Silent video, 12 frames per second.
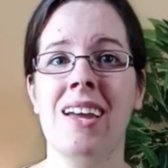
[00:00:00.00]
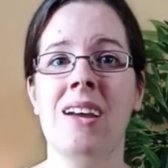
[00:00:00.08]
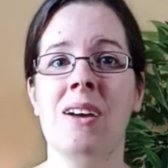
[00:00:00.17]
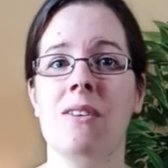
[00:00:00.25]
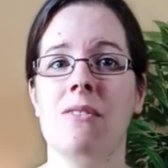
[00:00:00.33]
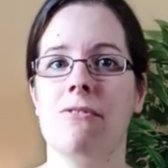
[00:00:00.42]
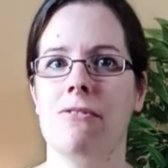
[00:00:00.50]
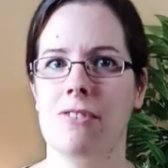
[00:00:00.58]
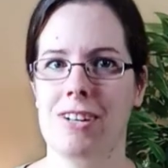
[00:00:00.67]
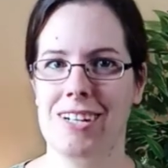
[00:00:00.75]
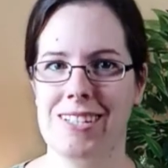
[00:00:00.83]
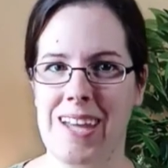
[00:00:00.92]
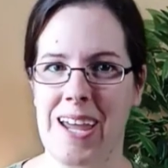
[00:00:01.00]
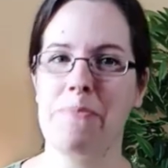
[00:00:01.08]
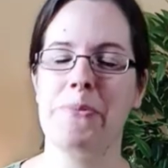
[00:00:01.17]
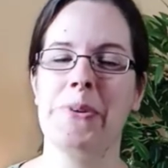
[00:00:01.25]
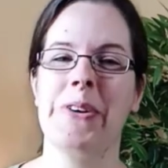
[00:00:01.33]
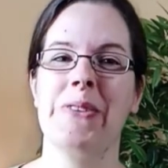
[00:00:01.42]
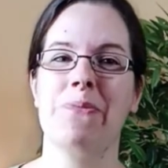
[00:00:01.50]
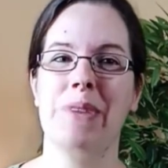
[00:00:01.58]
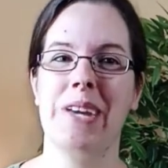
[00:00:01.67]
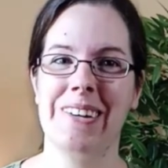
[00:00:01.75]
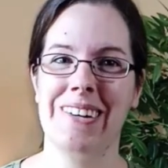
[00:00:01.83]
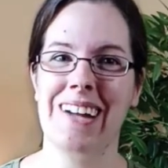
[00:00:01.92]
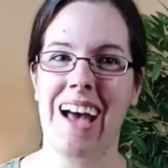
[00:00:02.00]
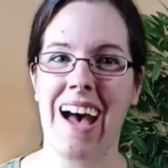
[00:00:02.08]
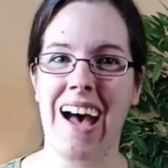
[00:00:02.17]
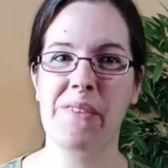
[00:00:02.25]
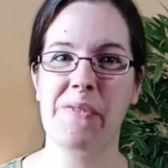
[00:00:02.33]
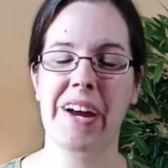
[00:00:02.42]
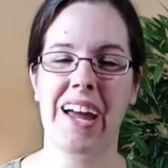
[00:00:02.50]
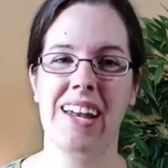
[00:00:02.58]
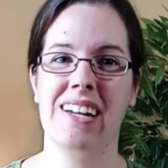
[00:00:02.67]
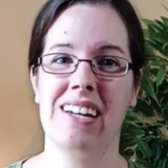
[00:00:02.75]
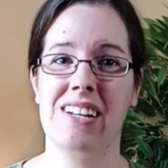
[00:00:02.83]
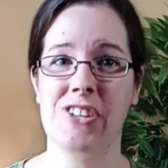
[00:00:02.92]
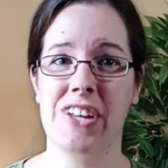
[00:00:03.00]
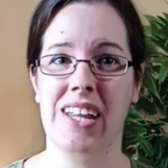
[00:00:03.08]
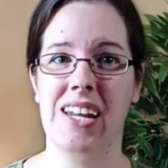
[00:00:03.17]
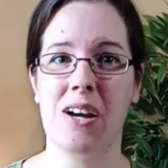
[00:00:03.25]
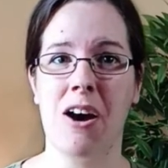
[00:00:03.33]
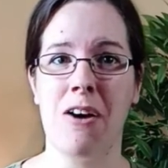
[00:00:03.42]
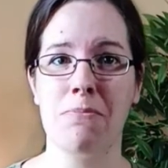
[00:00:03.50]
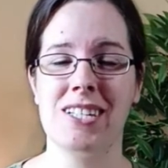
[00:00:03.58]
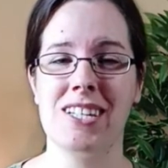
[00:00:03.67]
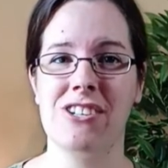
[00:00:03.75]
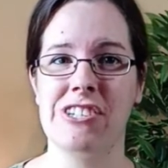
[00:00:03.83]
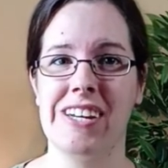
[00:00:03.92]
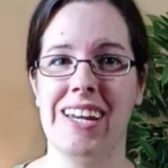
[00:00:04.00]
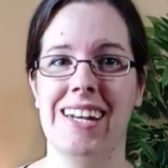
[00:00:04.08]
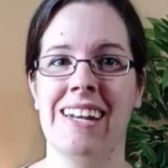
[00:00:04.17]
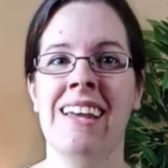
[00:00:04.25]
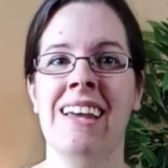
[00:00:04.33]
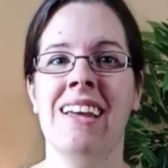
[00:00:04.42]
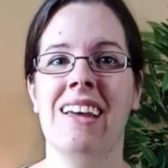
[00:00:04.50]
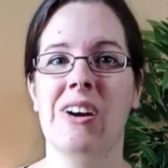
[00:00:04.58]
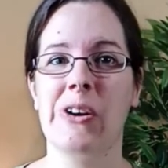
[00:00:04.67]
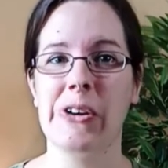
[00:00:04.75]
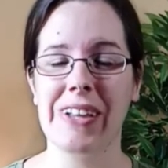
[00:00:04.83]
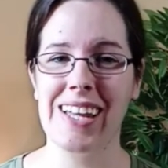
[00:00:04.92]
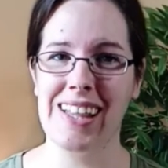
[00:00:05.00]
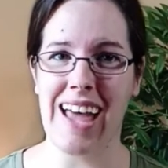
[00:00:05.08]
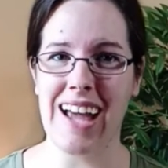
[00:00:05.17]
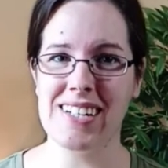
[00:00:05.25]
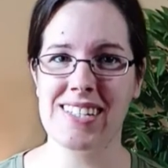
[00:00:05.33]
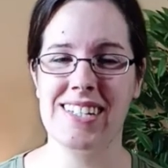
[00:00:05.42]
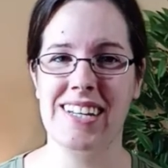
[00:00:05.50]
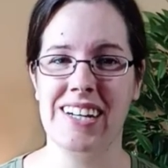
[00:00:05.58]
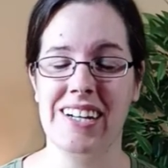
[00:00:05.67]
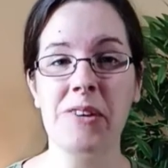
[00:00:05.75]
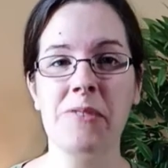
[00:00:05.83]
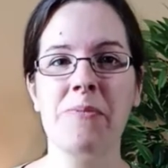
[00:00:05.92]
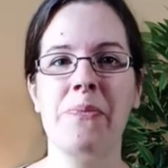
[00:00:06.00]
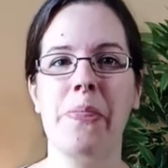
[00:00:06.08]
For example, Peter and I were at an agility competition early last year.